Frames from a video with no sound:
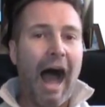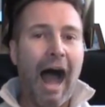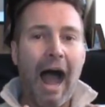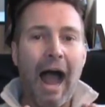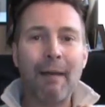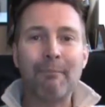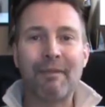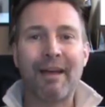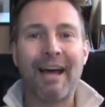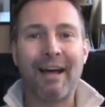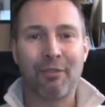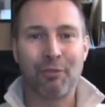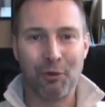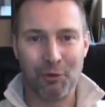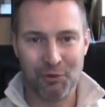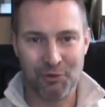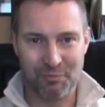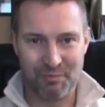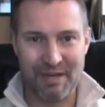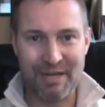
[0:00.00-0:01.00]
I'm not
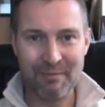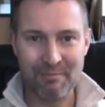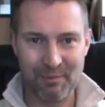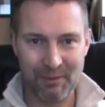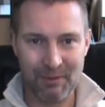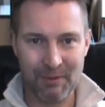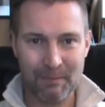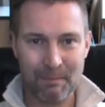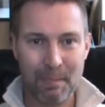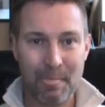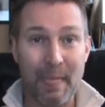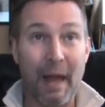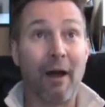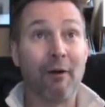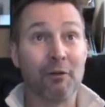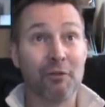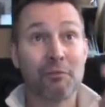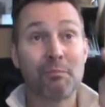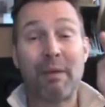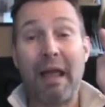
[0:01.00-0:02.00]
those people.
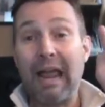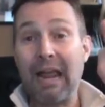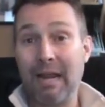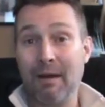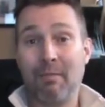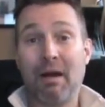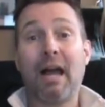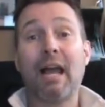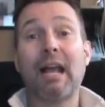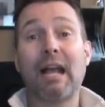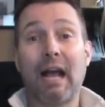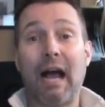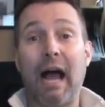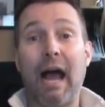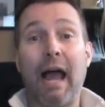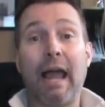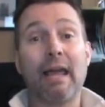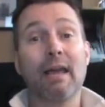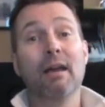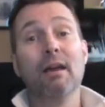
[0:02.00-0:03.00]
I was paid by a
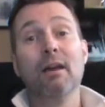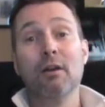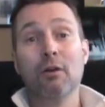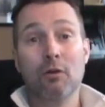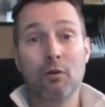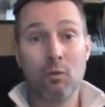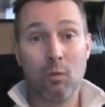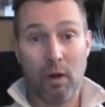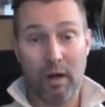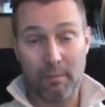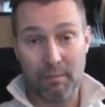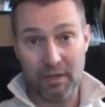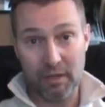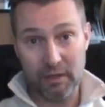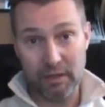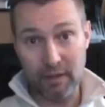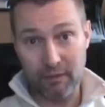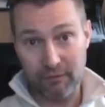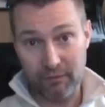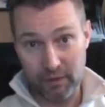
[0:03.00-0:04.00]
guy who wanted me
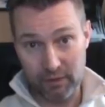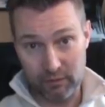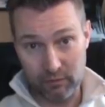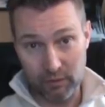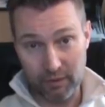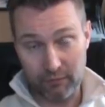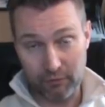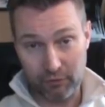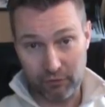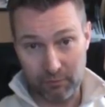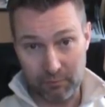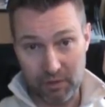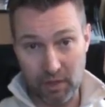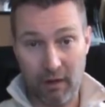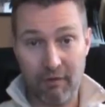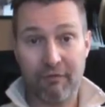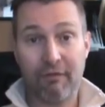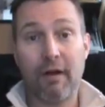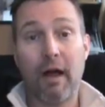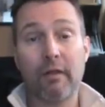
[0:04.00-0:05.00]
to give and deliver some
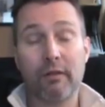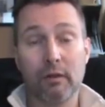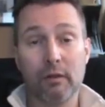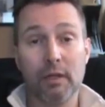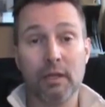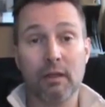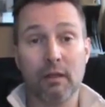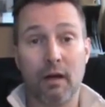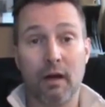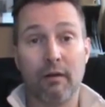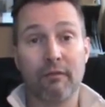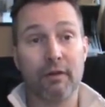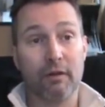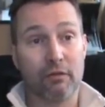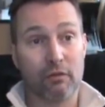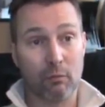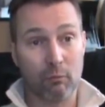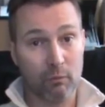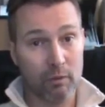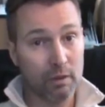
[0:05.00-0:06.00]
tough fatherly love
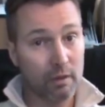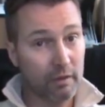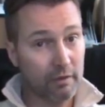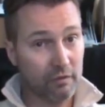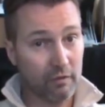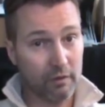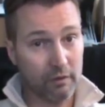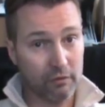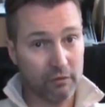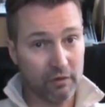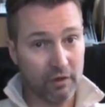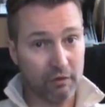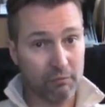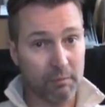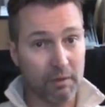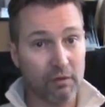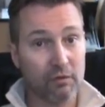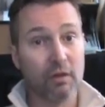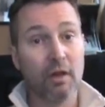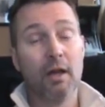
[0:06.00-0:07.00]
and some realistic
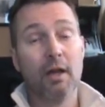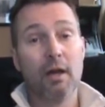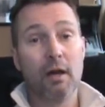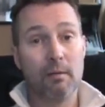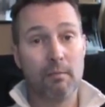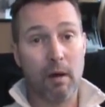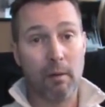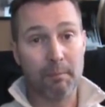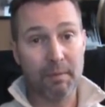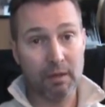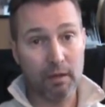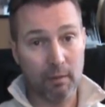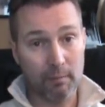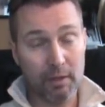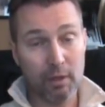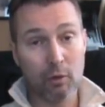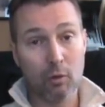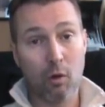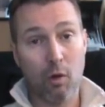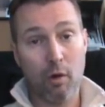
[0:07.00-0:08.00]
assessments about
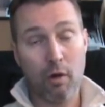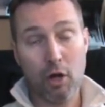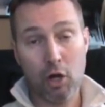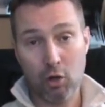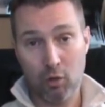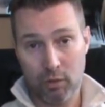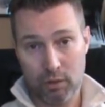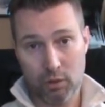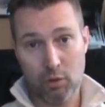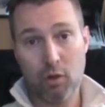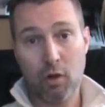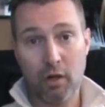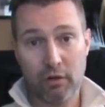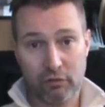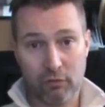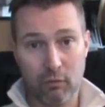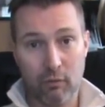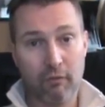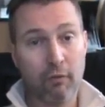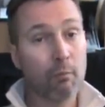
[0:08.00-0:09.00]
becoming a lawyer and going to law
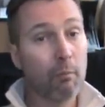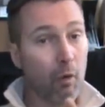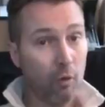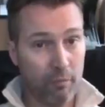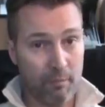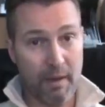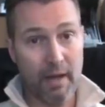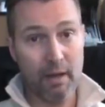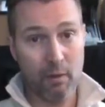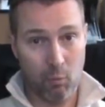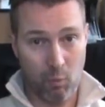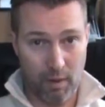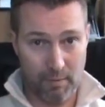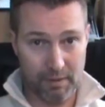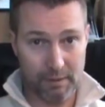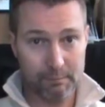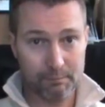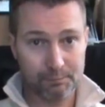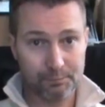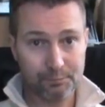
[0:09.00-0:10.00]
school for both men and
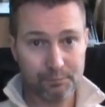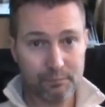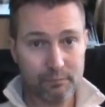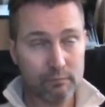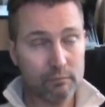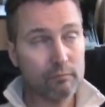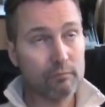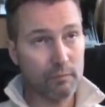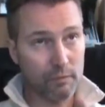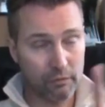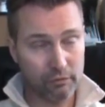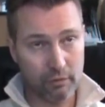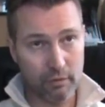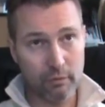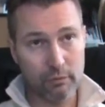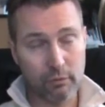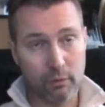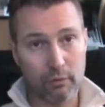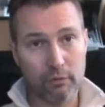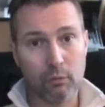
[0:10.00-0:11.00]
women.
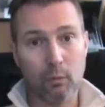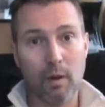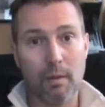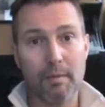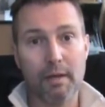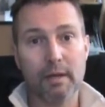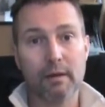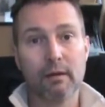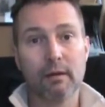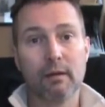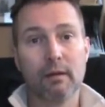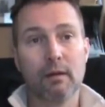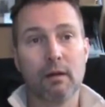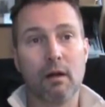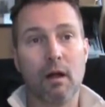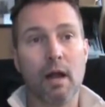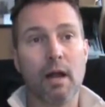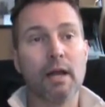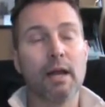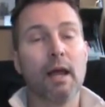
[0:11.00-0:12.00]
Skewed towards women,
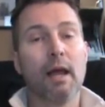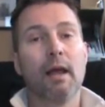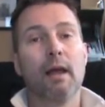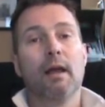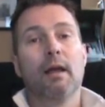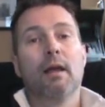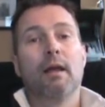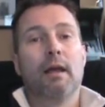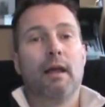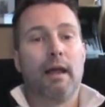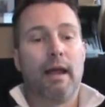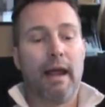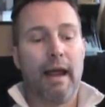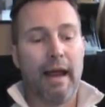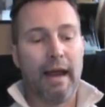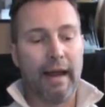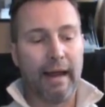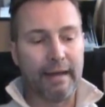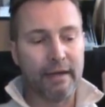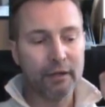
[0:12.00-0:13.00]
right?
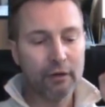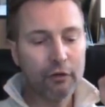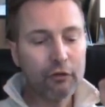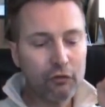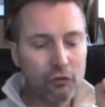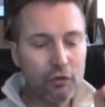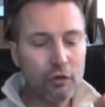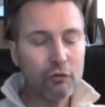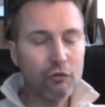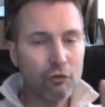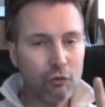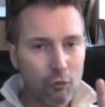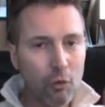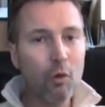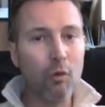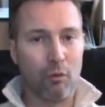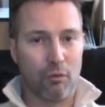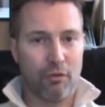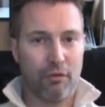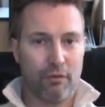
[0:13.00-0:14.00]
And it is the
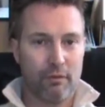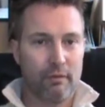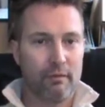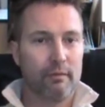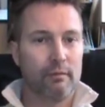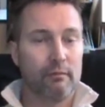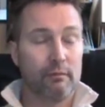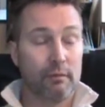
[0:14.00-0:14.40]
truth.